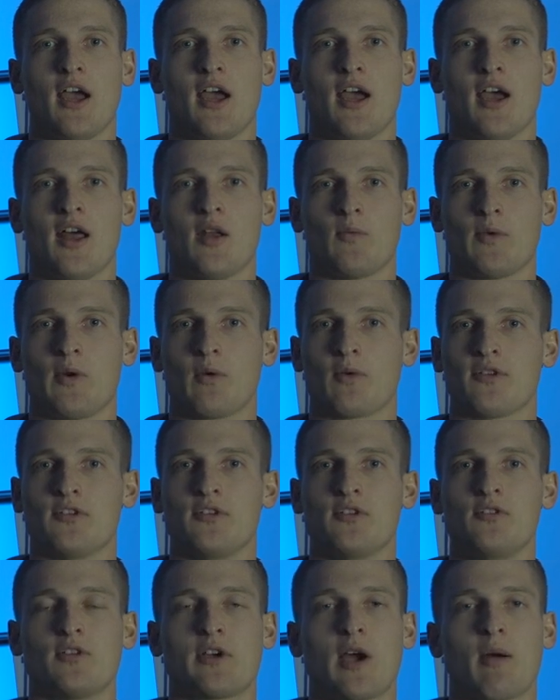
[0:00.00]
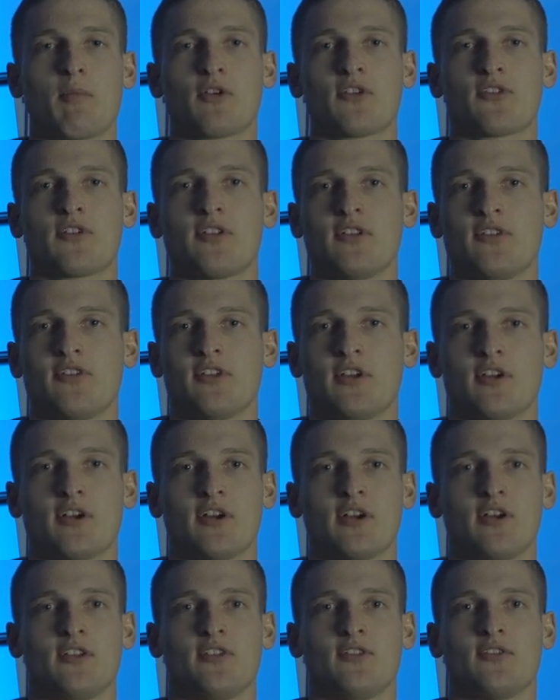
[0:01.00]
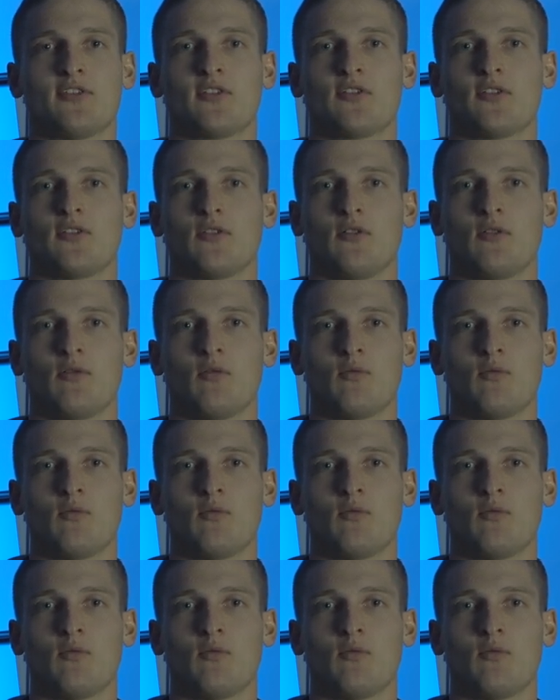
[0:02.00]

and we were the newcomers to the series.